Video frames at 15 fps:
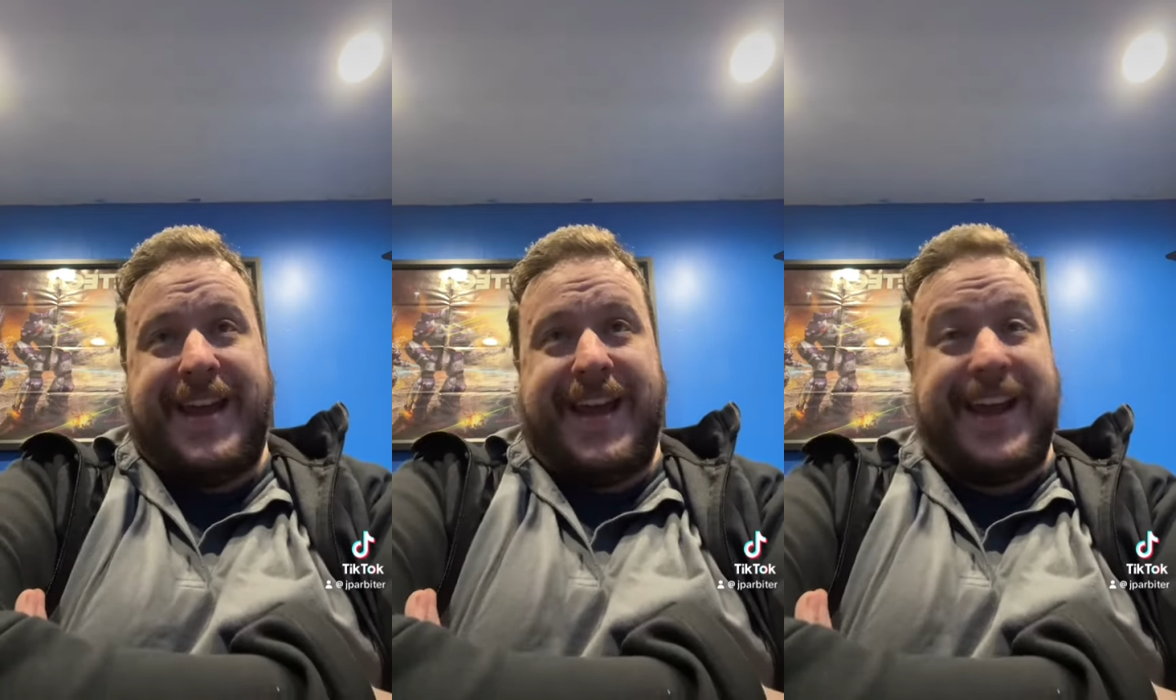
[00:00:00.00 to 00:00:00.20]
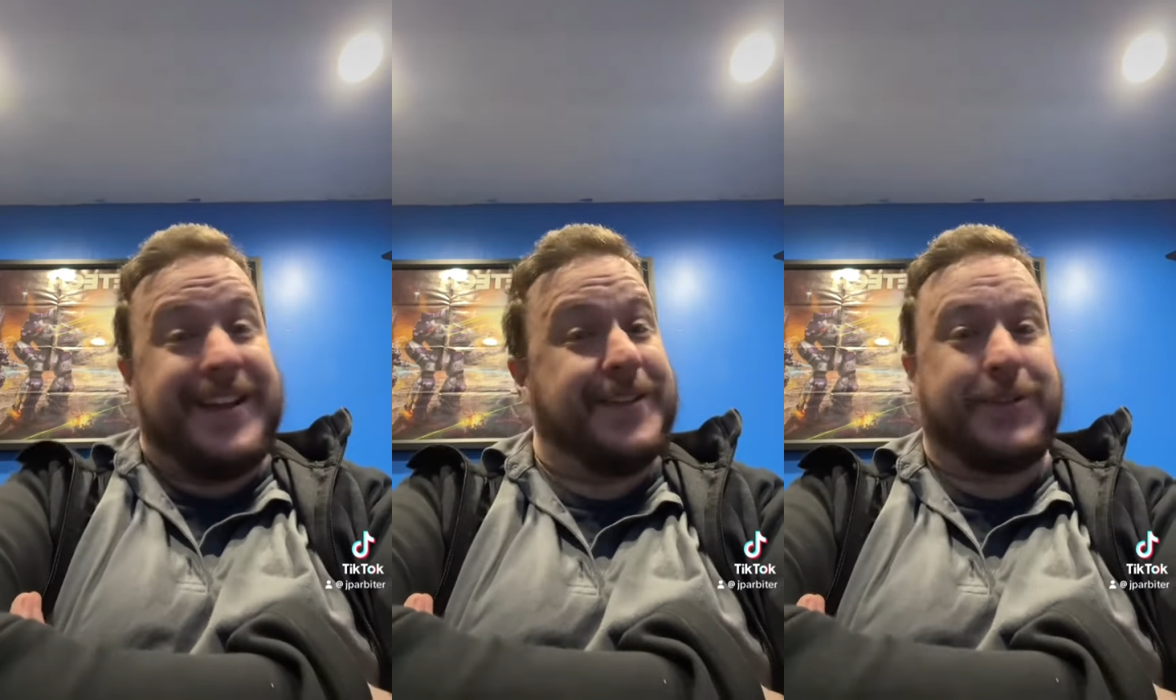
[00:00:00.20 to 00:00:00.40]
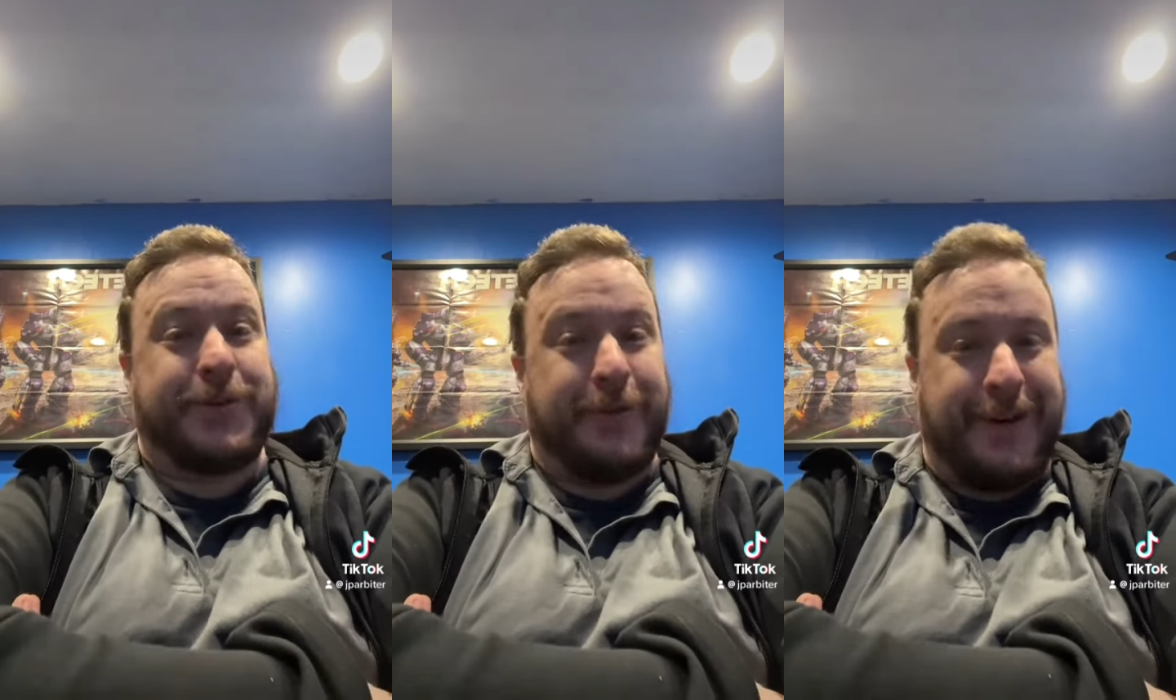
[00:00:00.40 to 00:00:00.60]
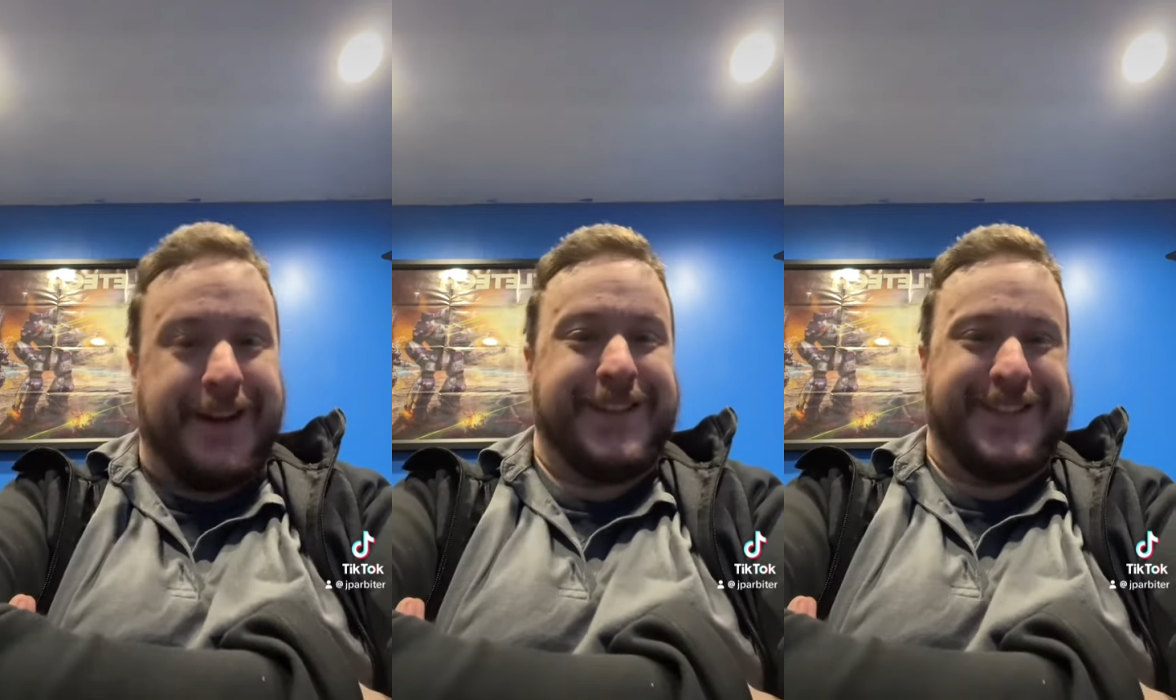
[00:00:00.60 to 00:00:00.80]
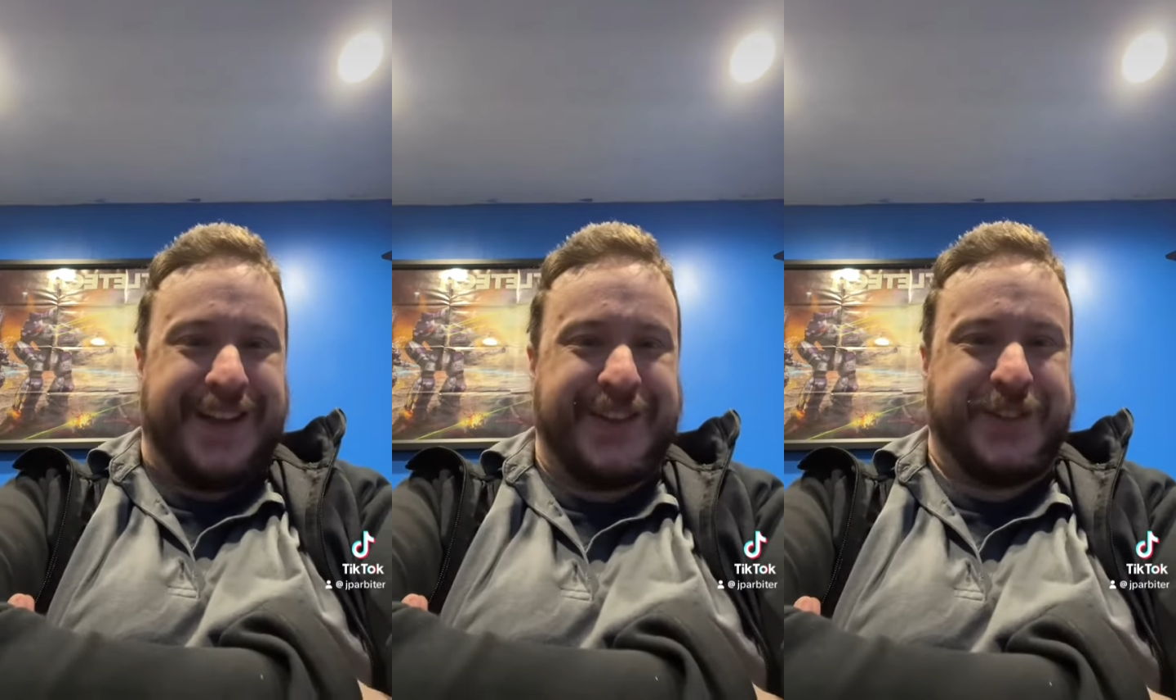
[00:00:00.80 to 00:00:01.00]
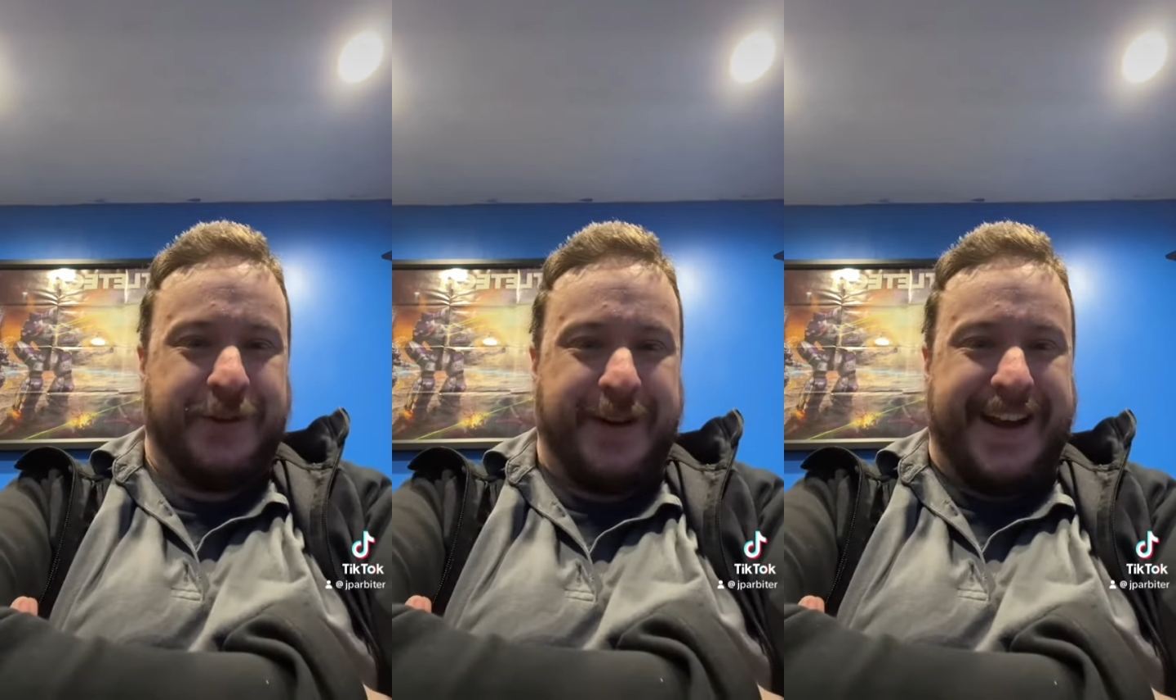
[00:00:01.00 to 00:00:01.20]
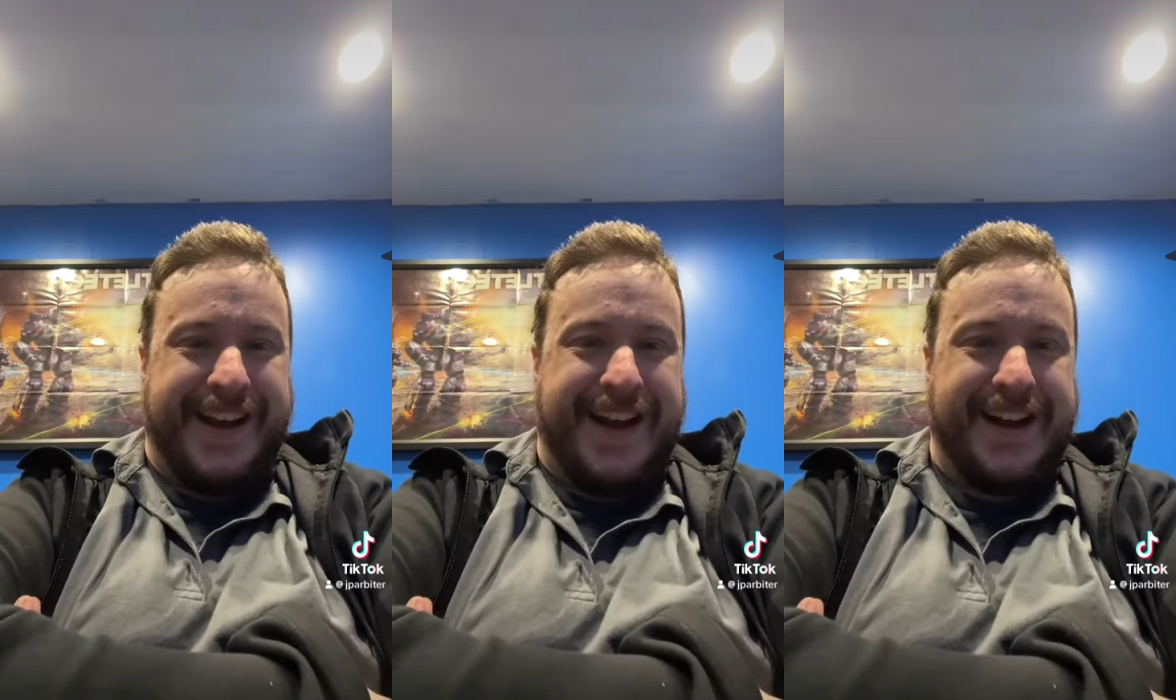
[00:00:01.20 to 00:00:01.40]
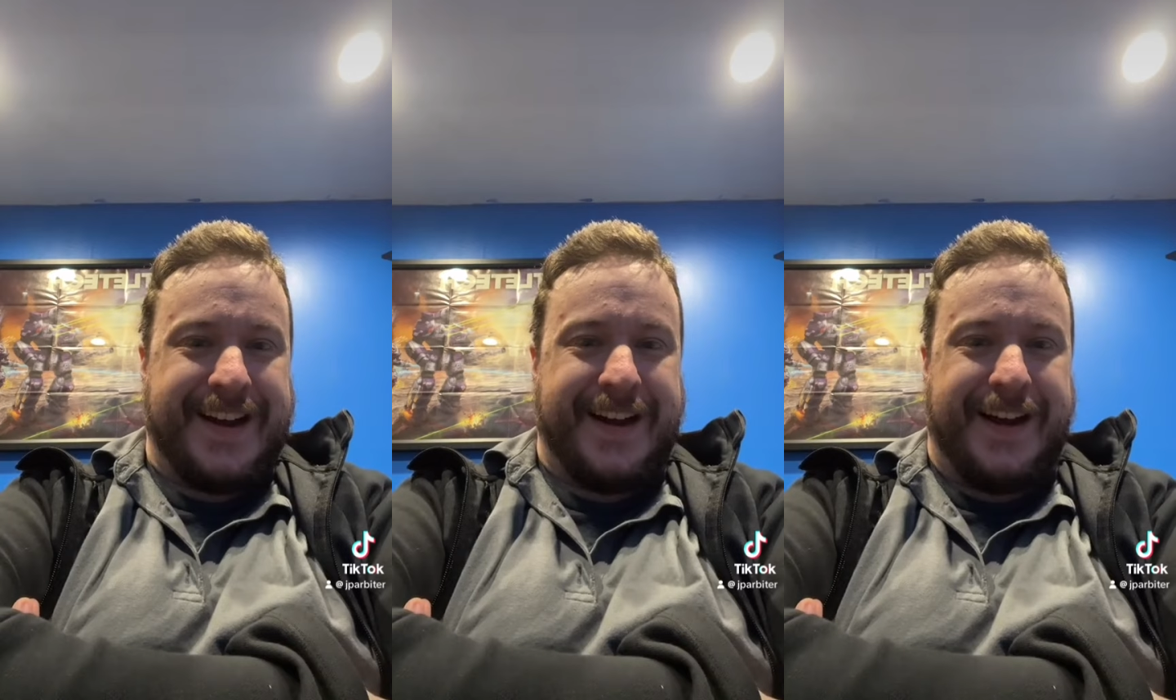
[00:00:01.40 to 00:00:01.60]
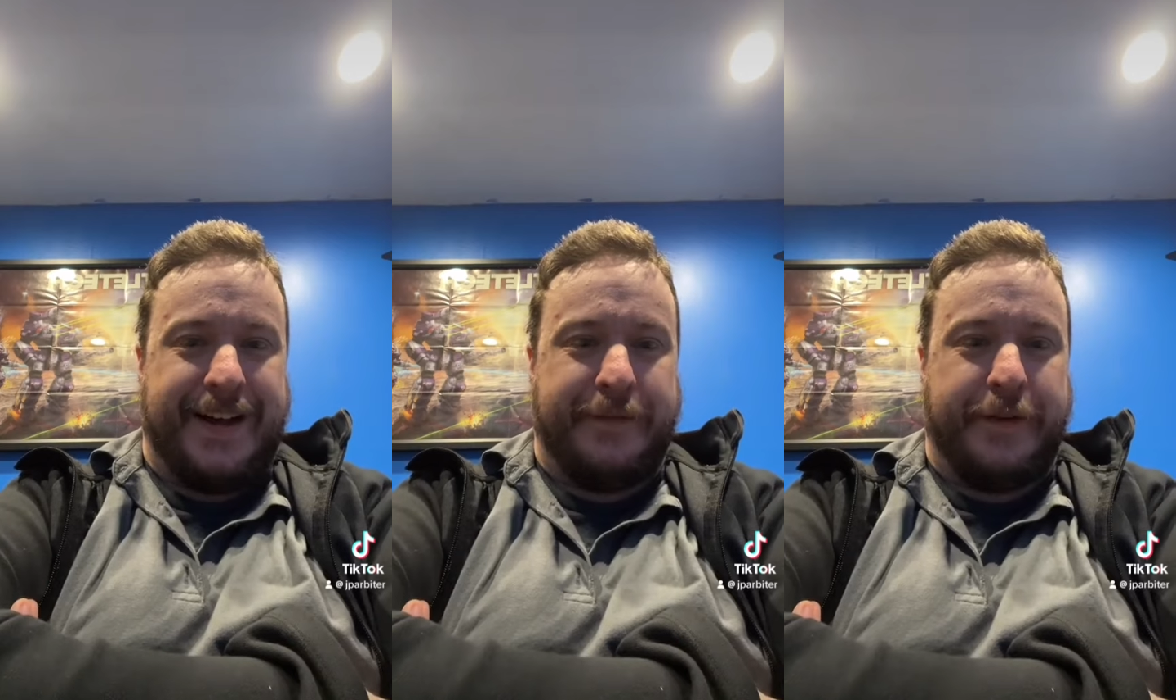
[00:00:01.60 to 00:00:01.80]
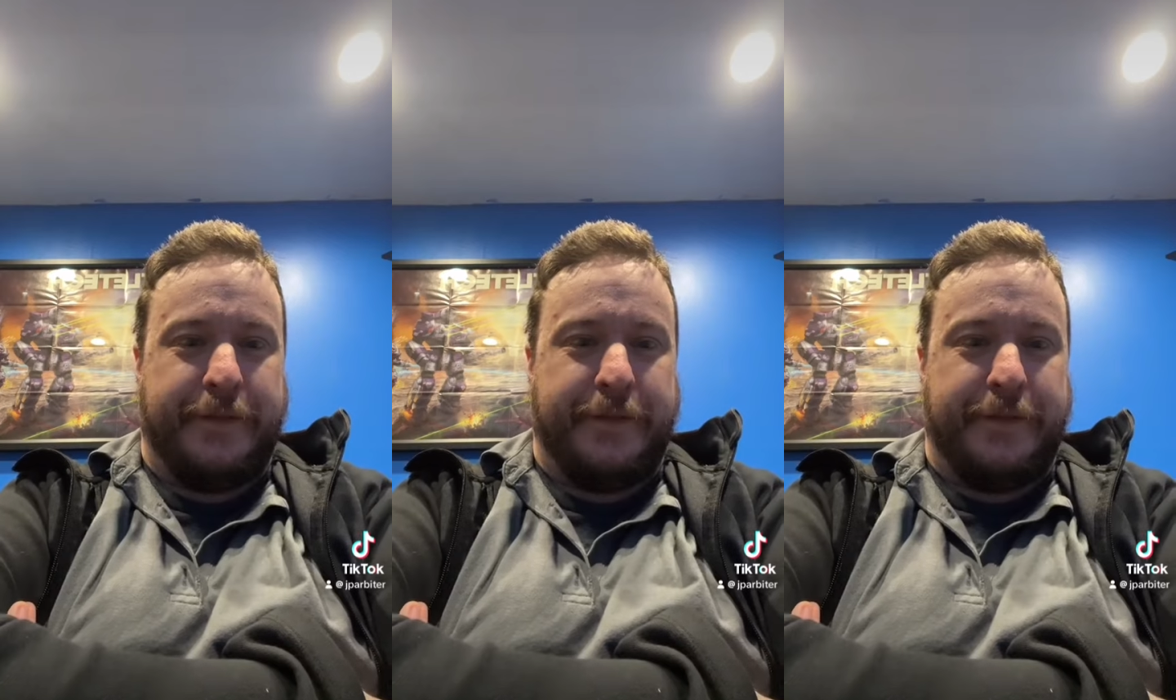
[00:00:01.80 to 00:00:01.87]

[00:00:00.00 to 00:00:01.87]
In story, it's also a knockoff